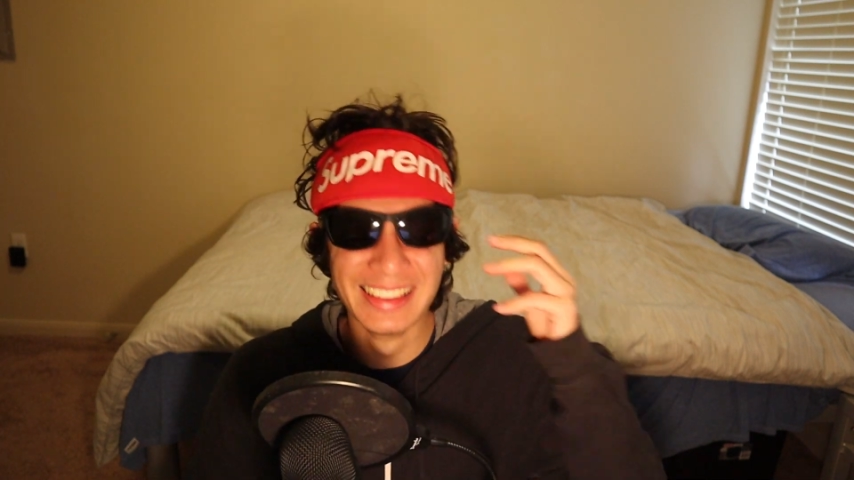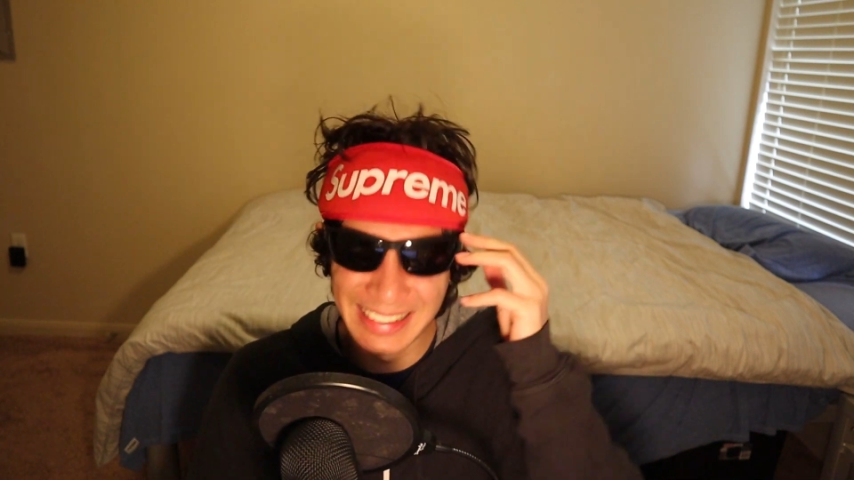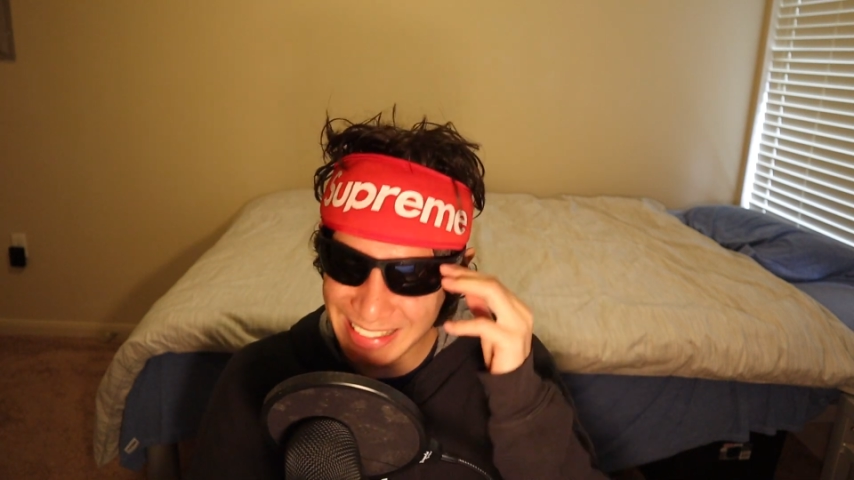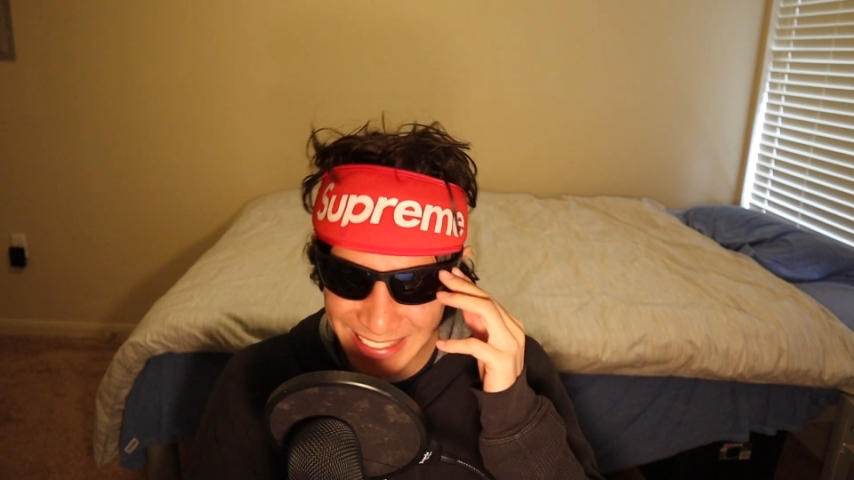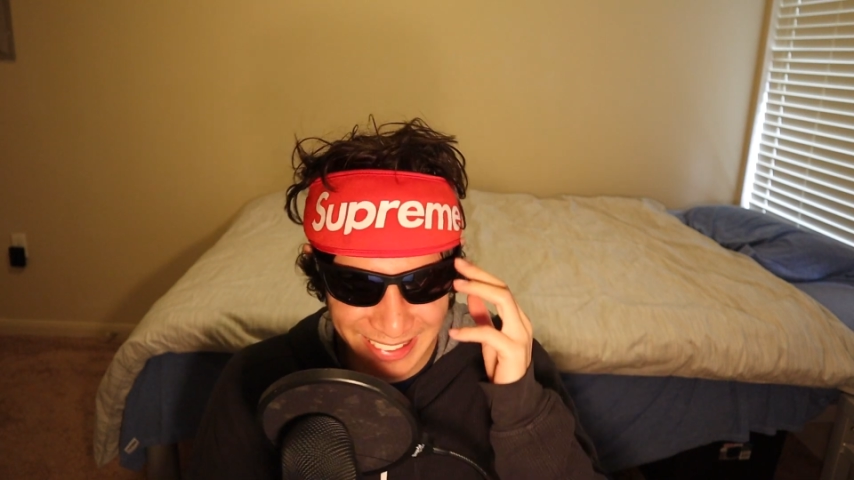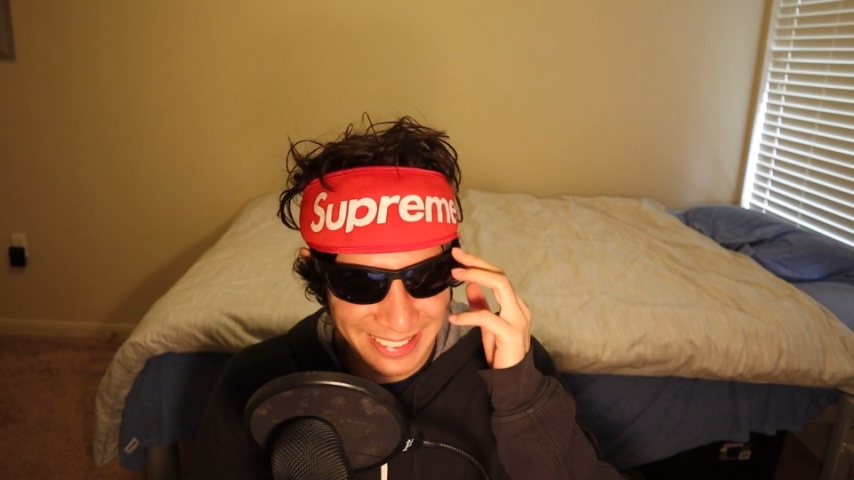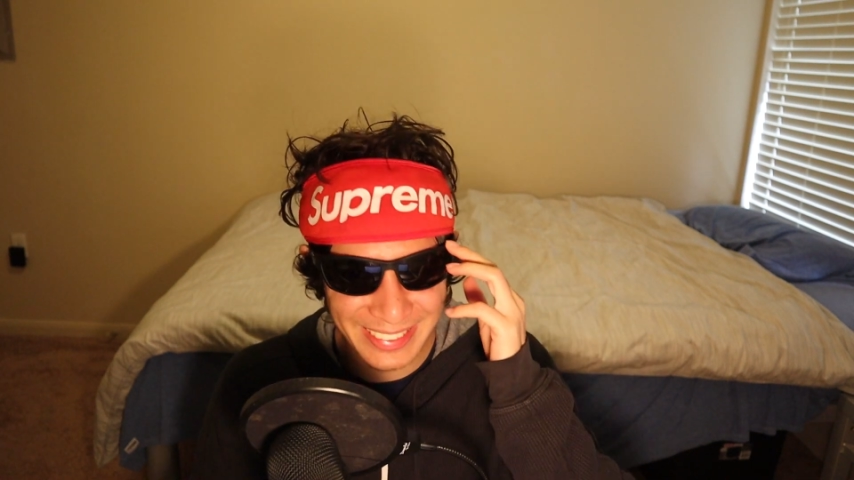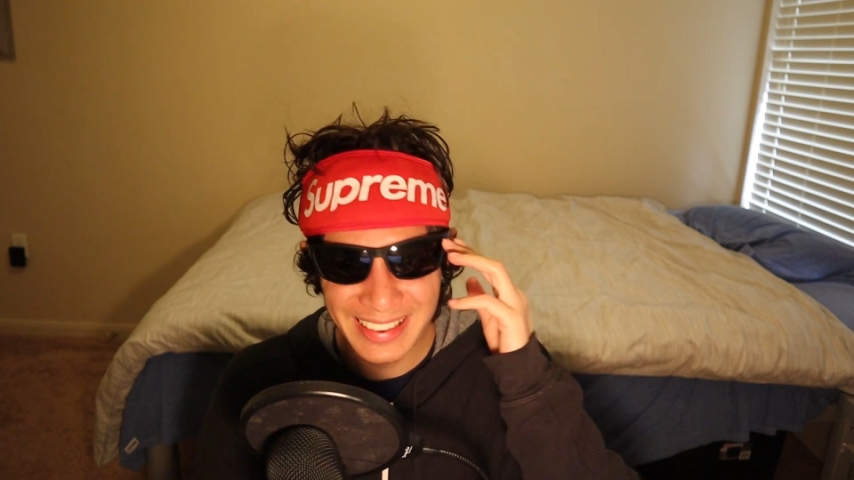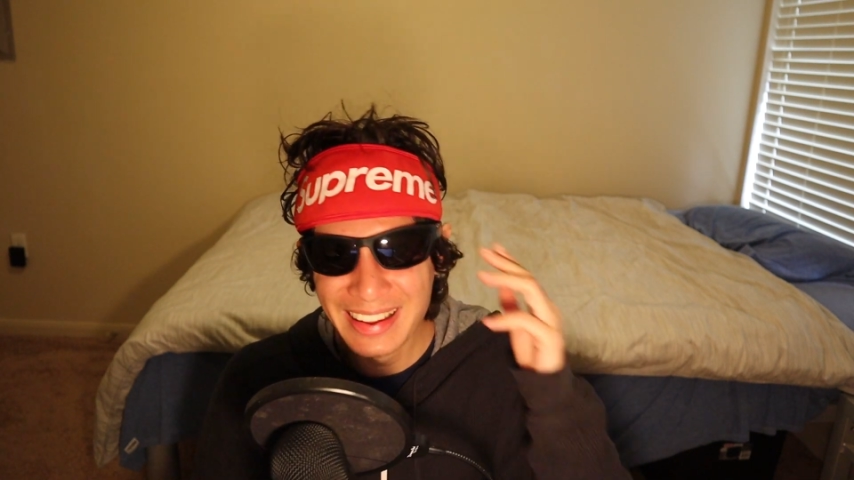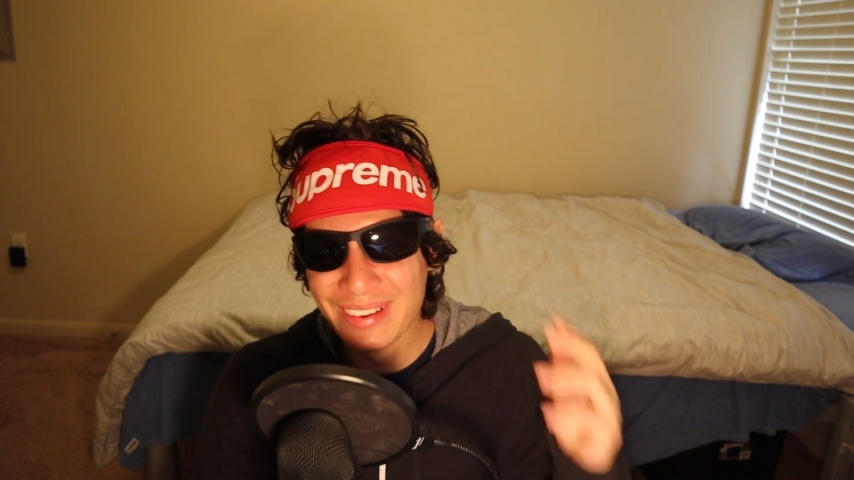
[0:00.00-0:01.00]
It's so...
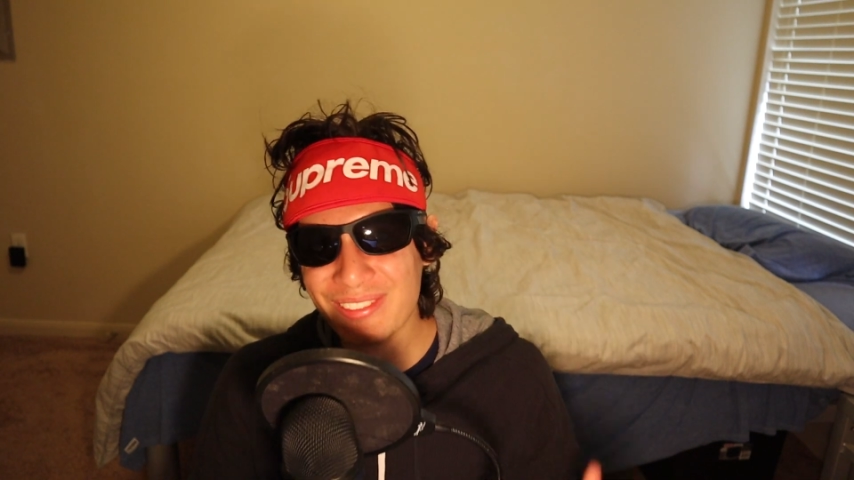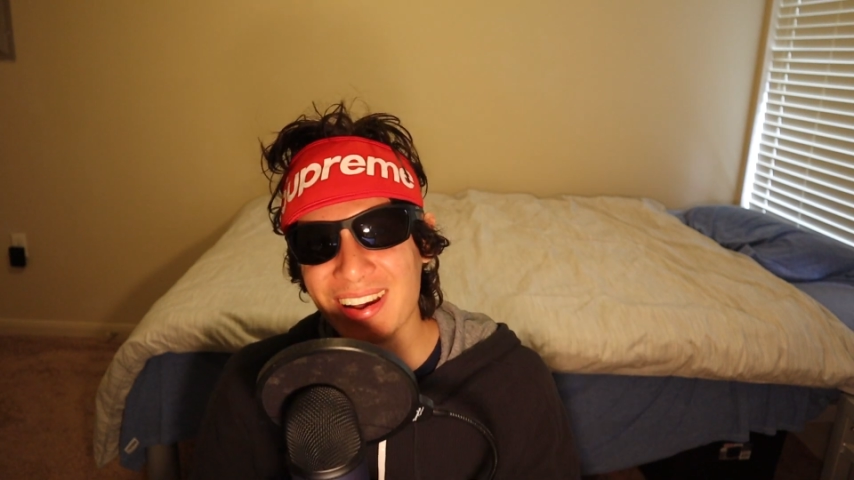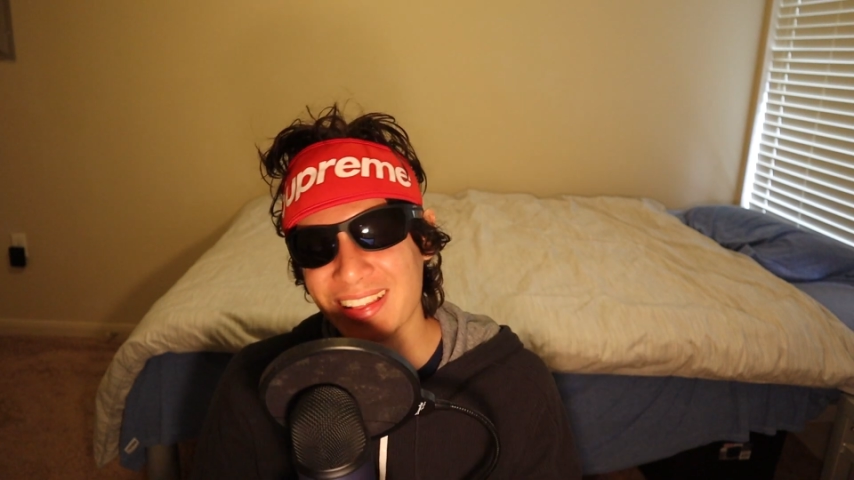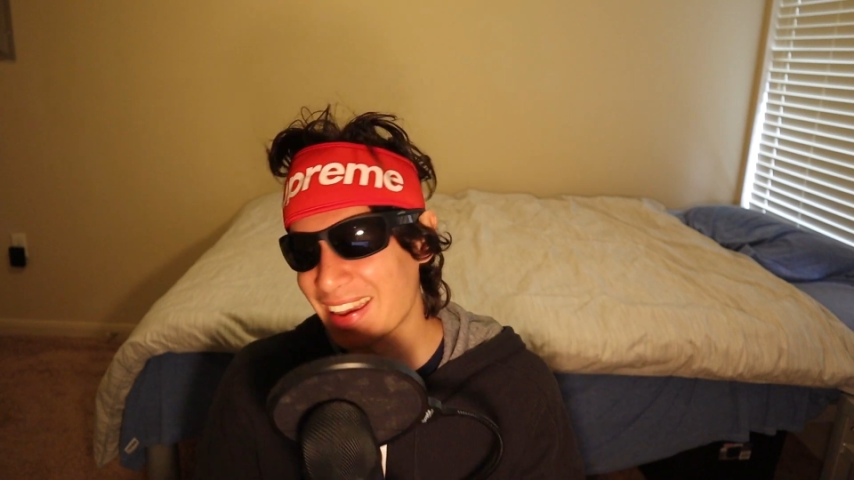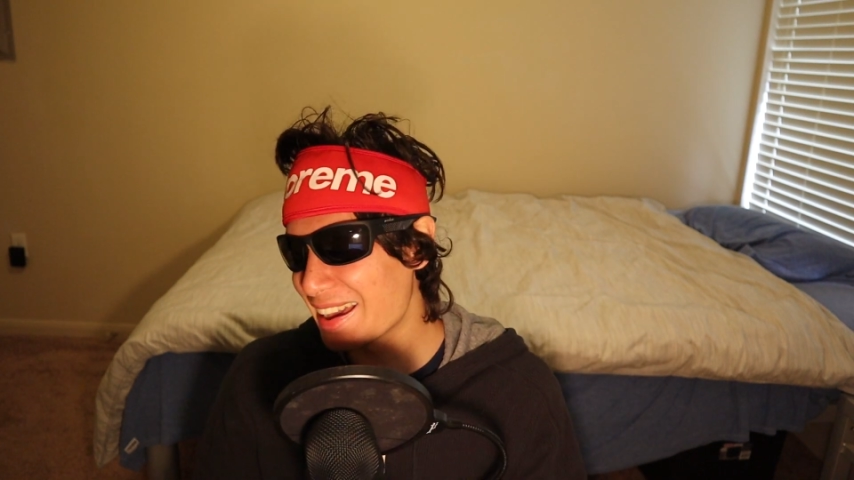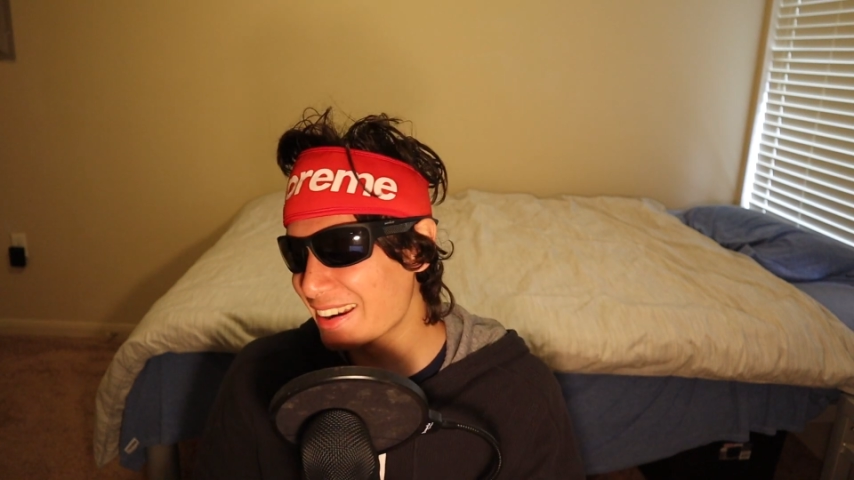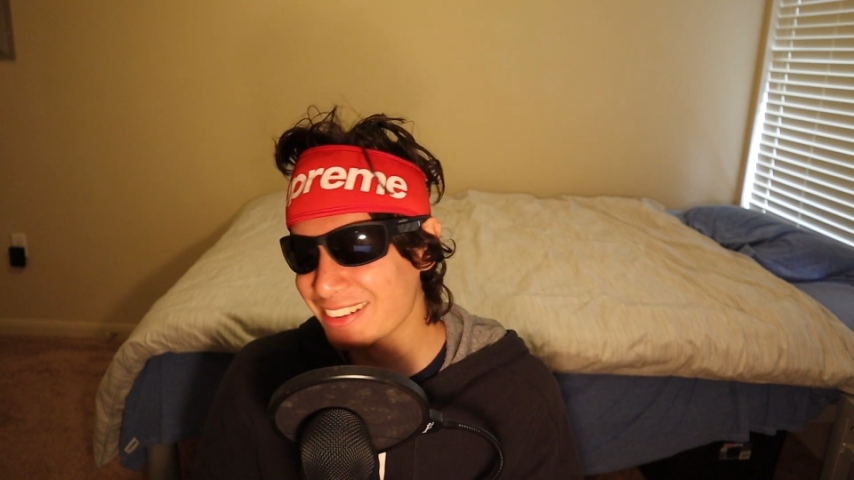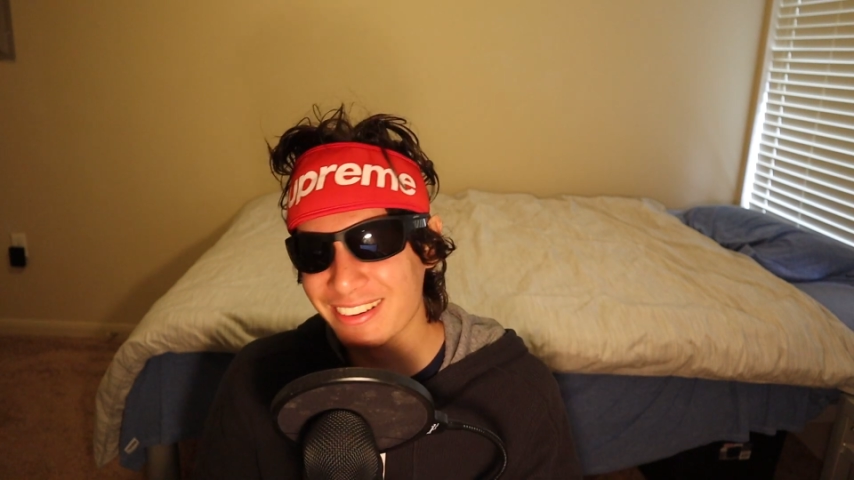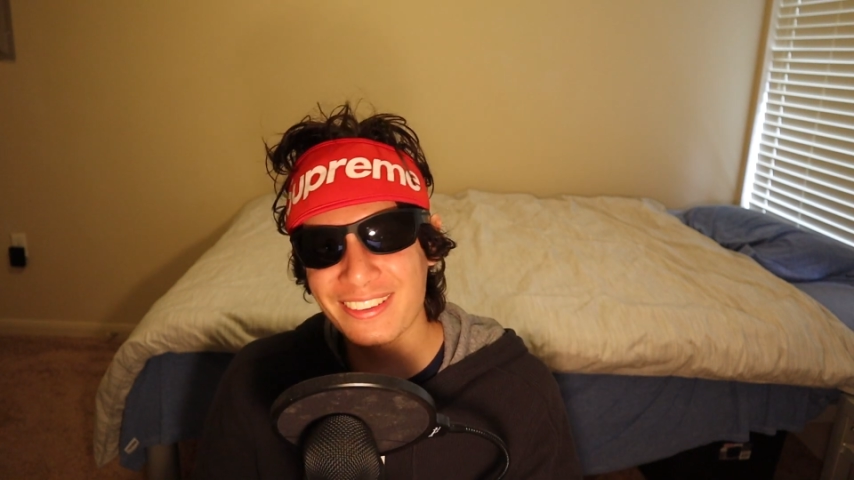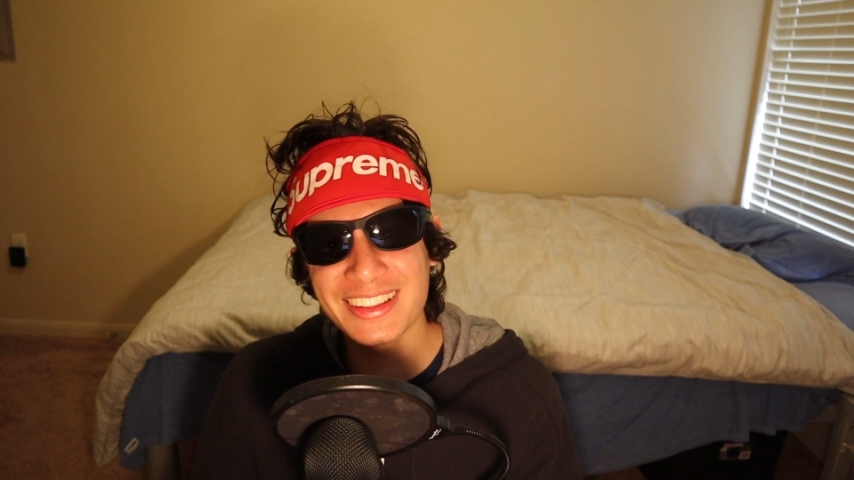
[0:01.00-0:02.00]
Bruh, like, I
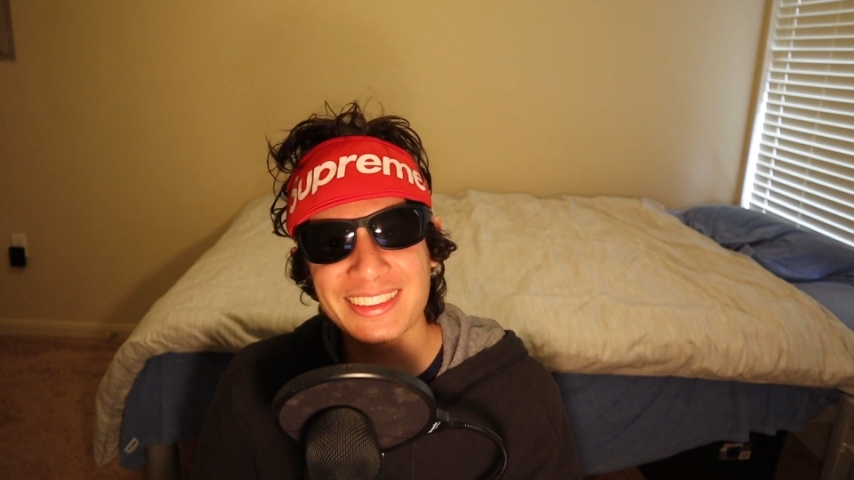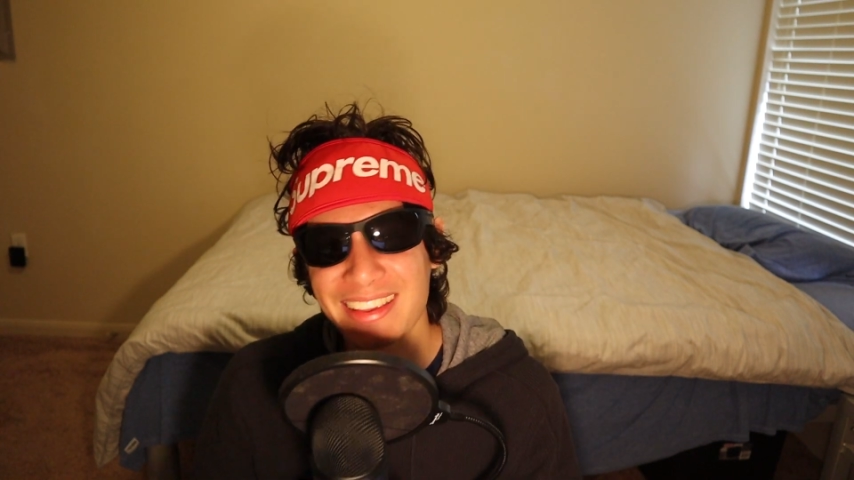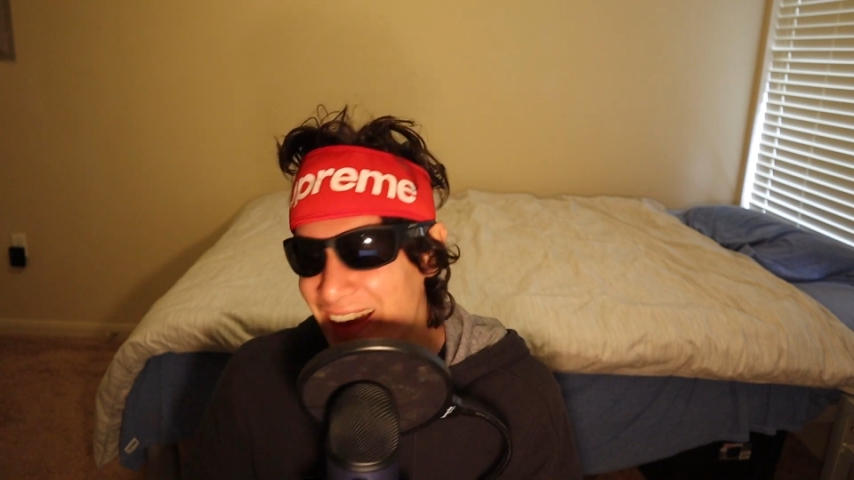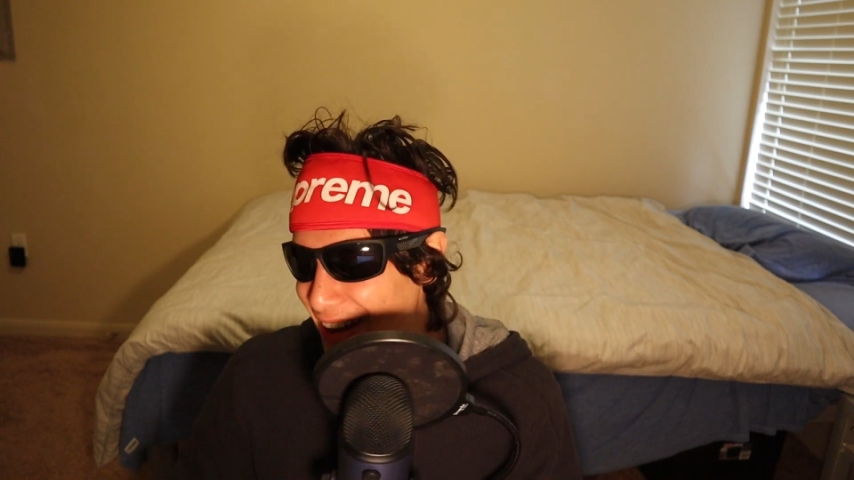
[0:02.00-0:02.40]
don't know what...